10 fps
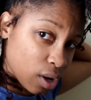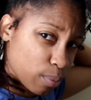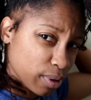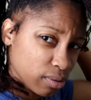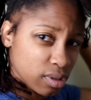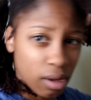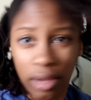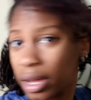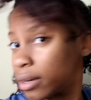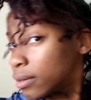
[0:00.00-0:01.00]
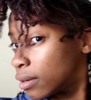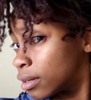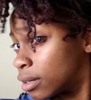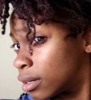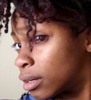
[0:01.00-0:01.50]
Hope you saw that.
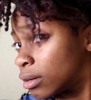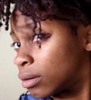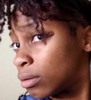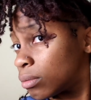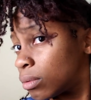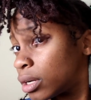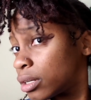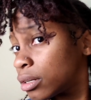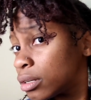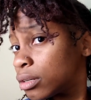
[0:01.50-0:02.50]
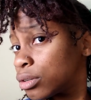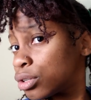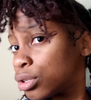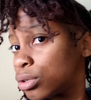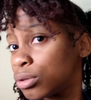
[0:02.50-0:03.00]
1,
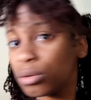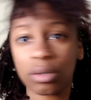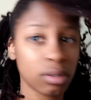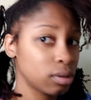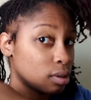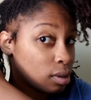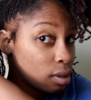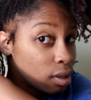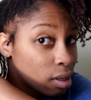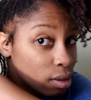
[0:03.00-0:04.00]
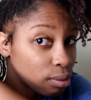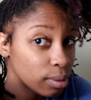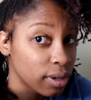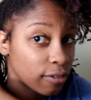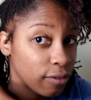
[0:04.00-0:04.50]
2,
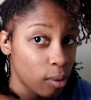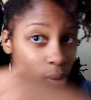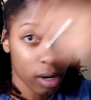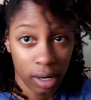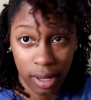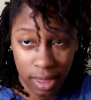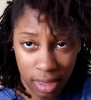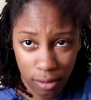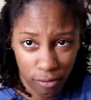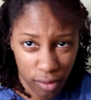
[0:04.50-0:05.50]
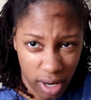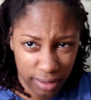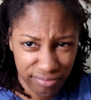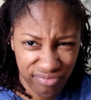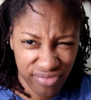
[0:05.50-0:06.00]
3, 4, and then the
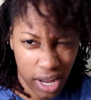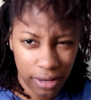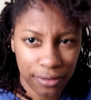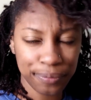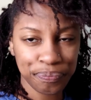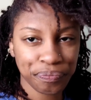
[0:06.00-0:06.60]
front 5.